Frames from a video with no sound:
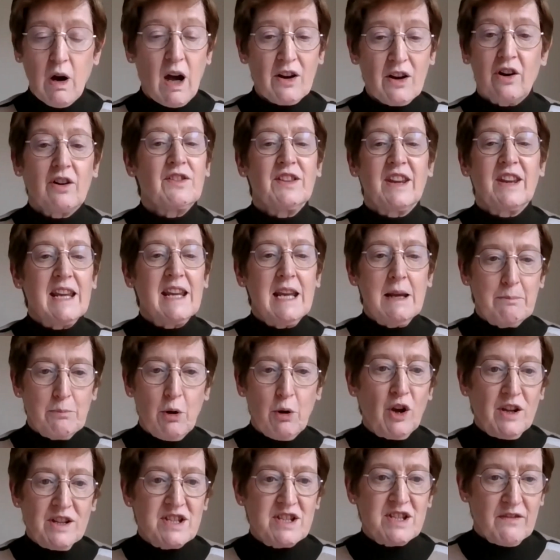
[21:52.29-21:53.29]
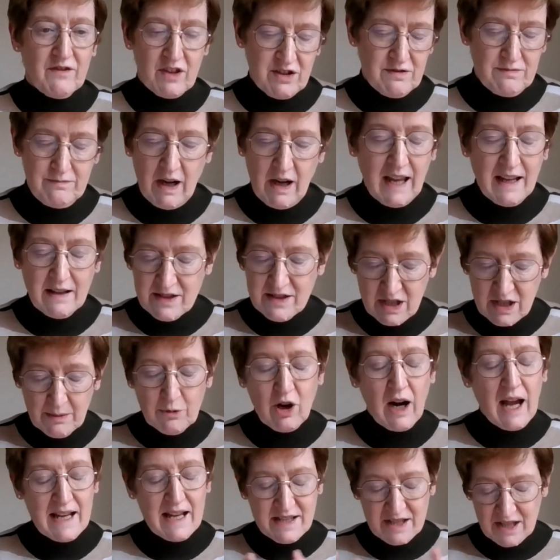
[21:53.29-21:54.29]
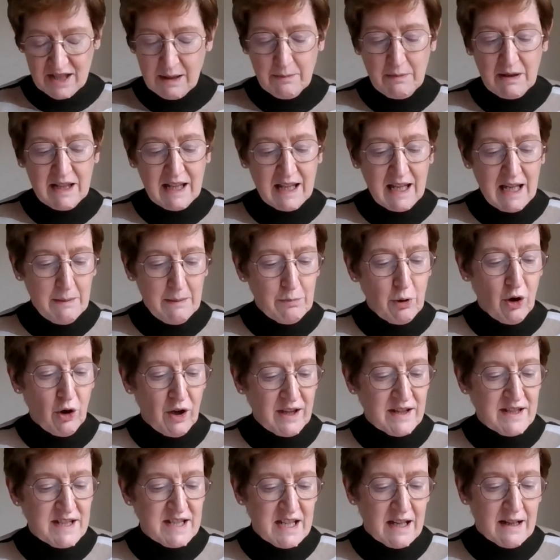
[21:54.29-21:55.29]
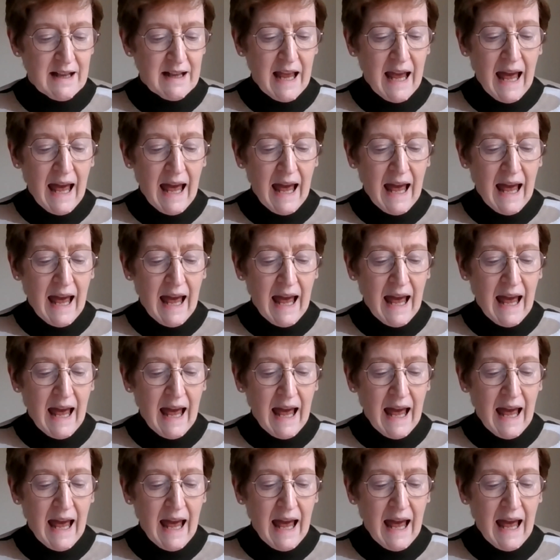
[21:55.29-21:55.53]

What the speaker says: What are the key points of it? Like, summarise, give me the key points.